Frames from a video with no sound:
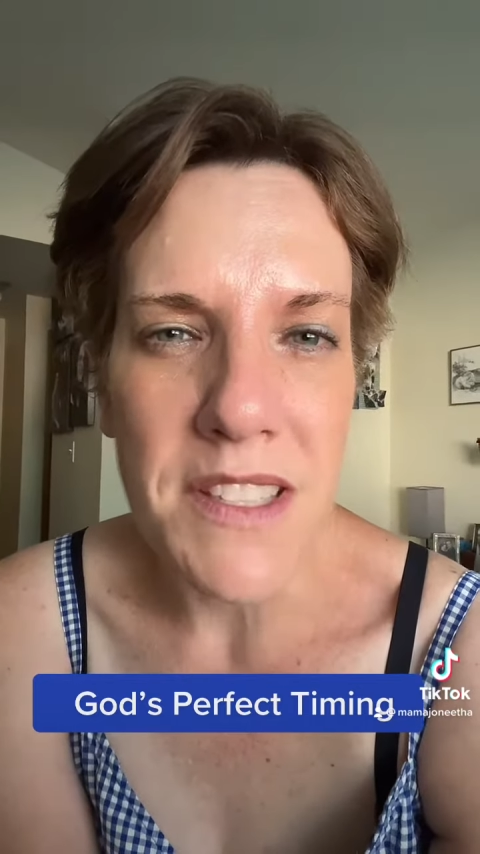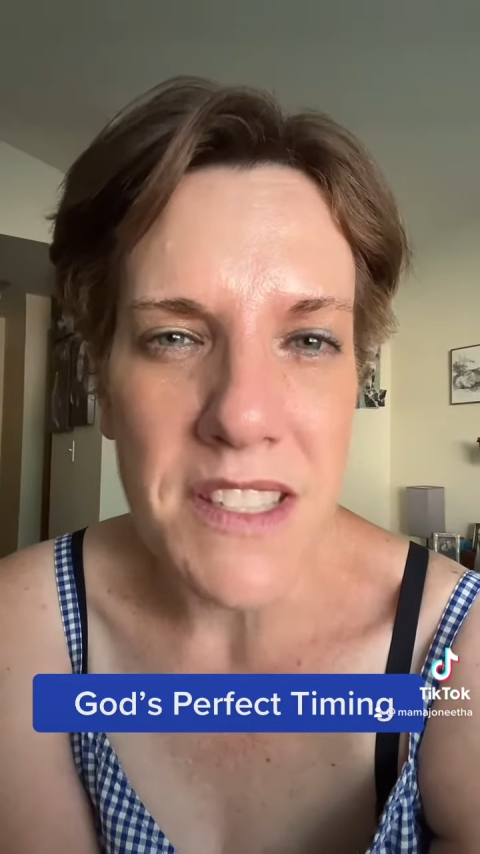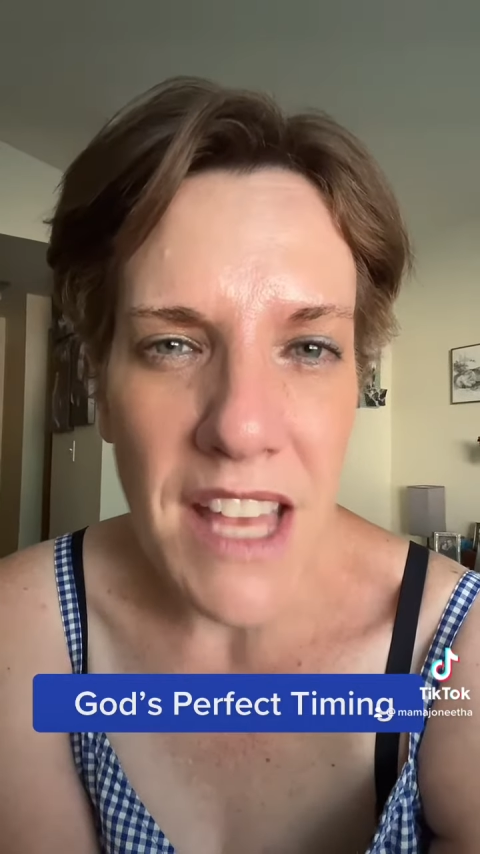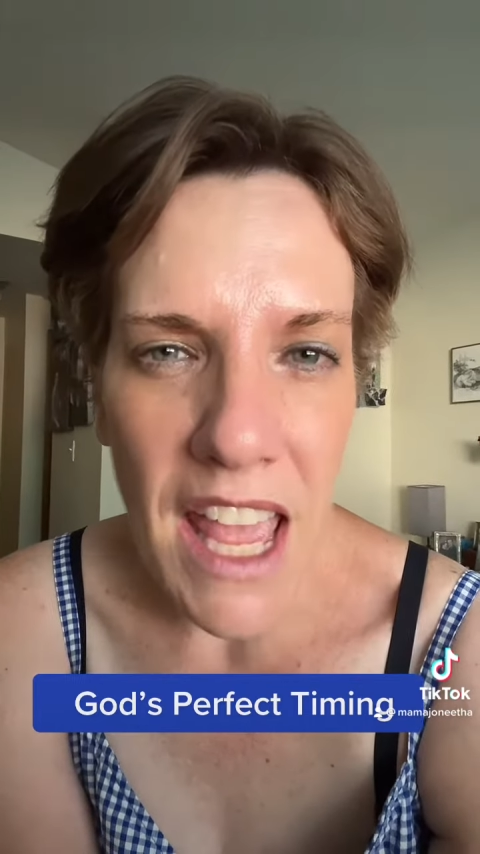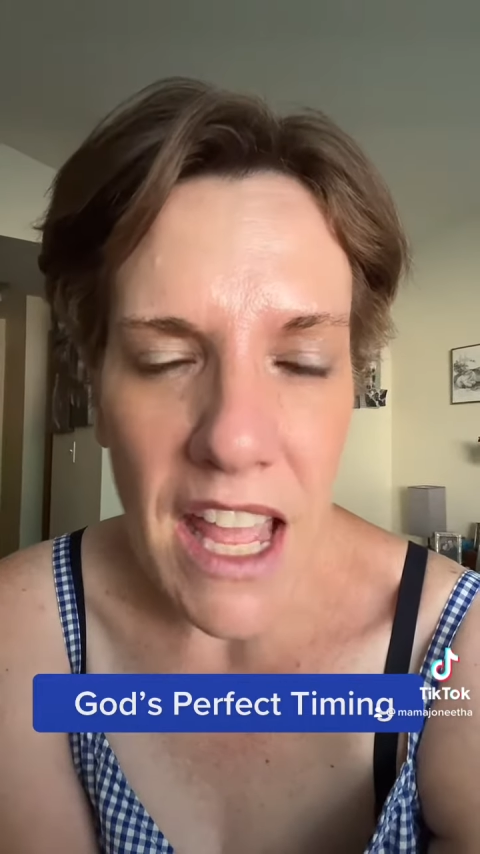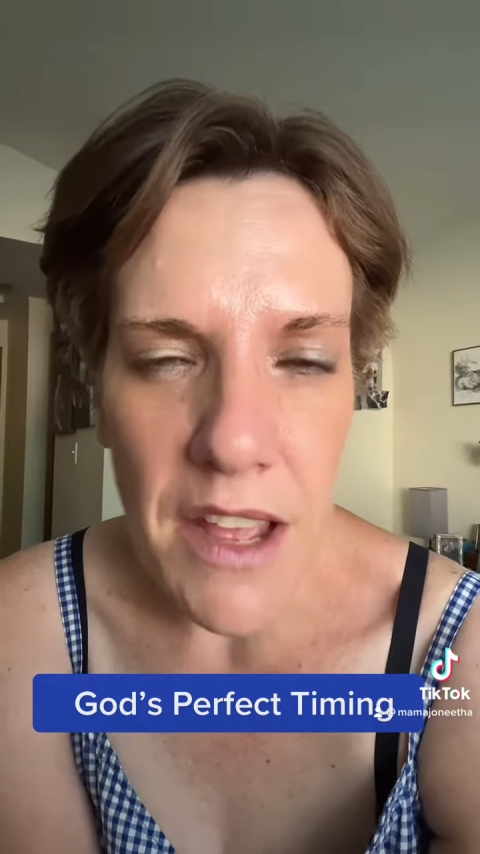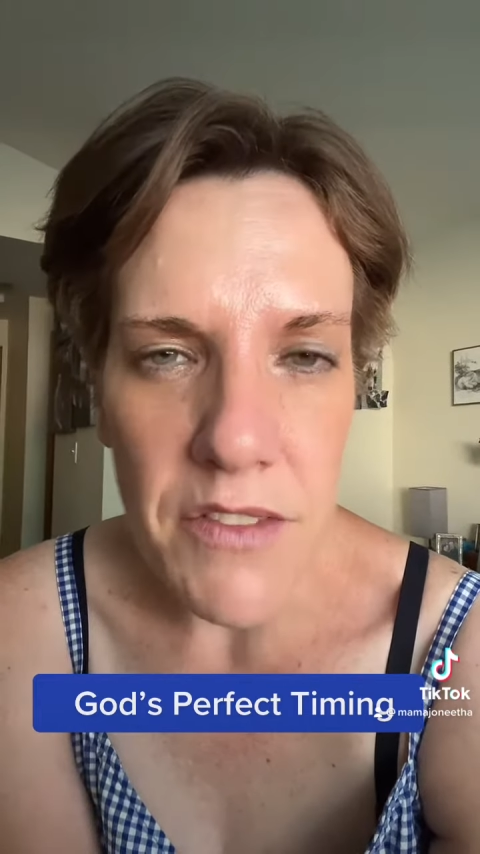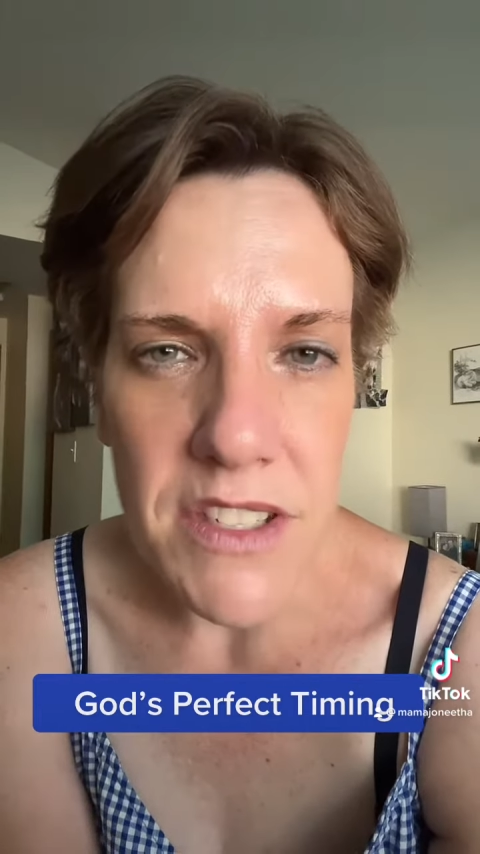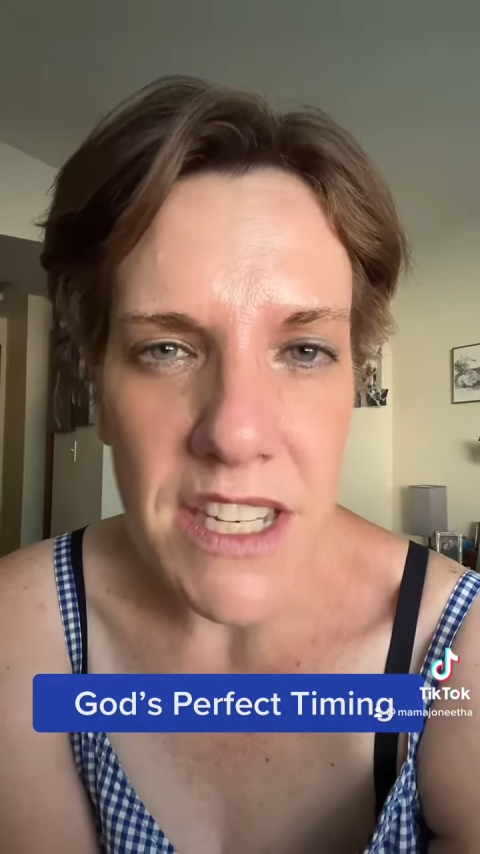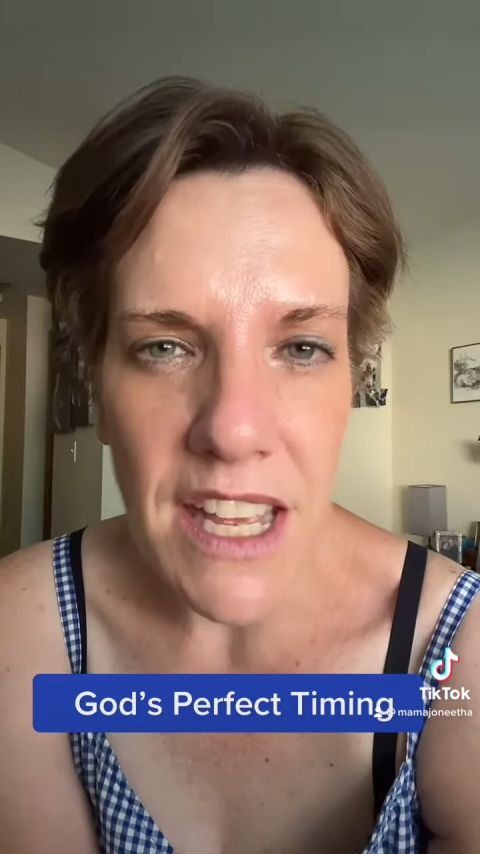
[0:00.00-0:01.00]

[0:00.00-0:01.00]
saved